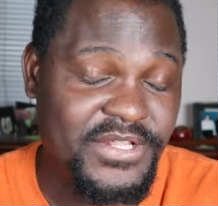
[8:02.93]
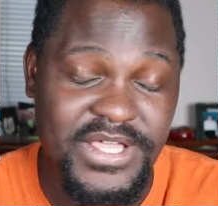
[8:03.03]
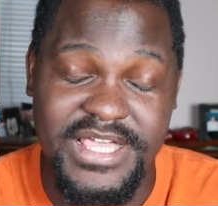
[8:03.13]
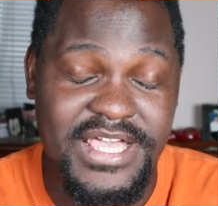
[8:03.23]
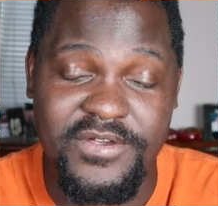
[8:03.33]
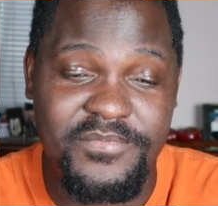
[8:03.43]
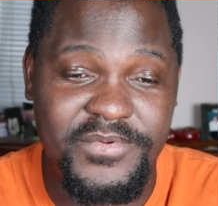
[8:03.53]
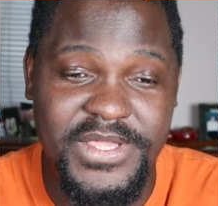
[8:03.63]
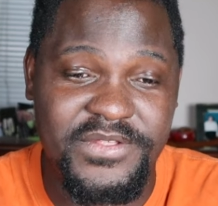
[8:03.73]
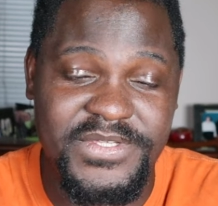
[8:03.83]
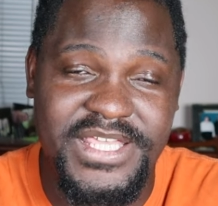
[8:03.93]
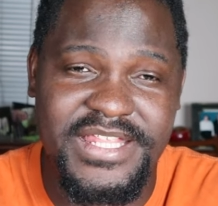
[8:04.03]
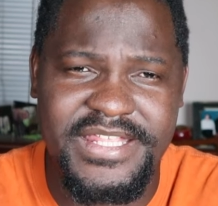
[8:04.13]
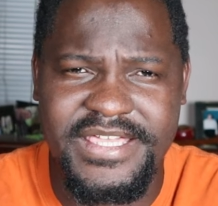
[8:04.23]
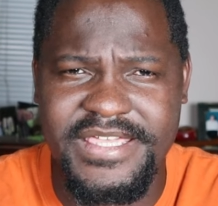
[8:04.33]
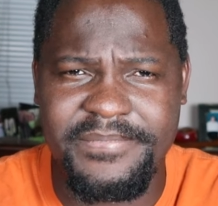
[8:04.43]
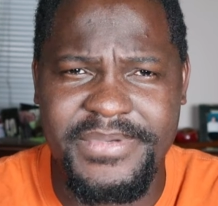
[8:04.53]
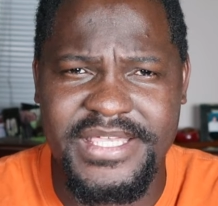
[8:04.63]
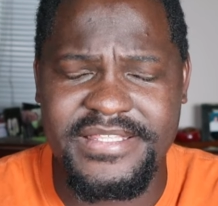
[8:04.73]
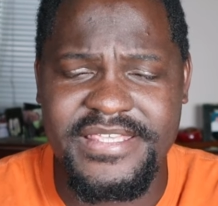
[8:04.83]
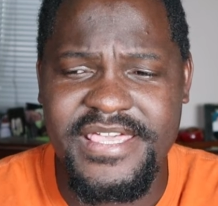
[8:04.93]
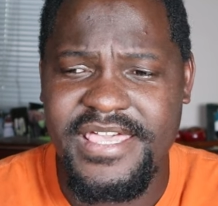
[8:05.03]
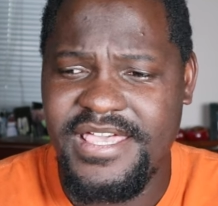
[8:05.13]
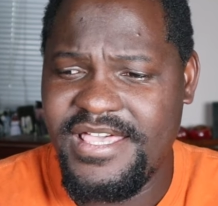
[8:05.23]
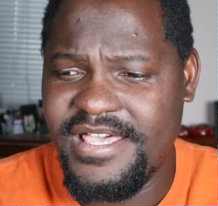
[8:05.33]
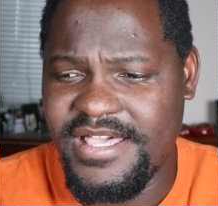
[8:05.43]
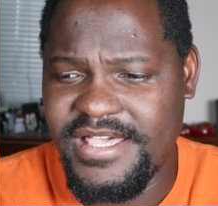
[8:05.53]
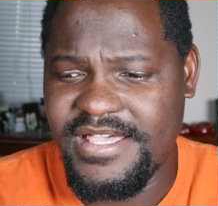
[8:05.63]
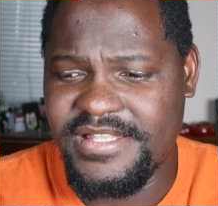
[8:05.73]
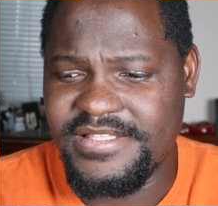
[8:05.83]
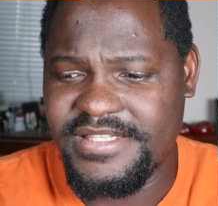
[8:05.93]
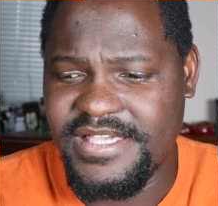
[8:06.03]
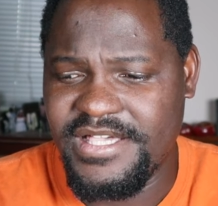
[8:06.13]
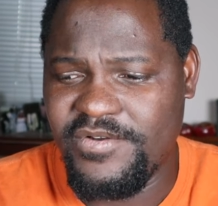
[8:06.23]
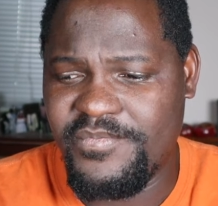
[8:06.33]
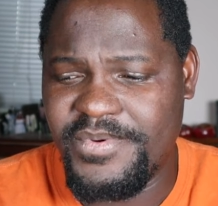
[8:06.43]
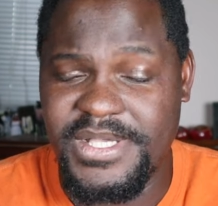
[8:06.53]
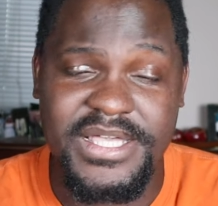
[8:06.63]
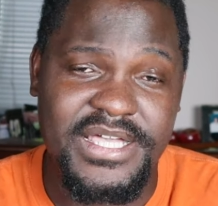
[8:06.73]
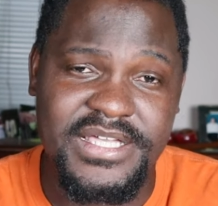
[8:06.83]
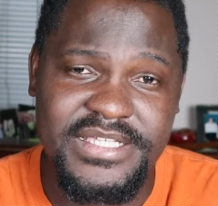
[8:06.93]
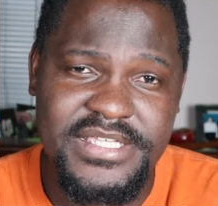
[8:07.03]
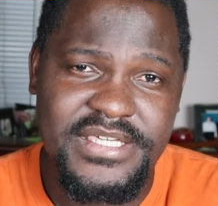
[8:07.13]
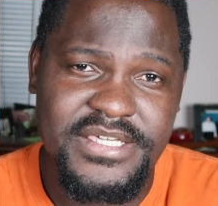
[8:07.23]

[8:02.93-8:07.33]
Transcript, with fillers: And I hope we're not getting a, a ban, and I hope. Uh,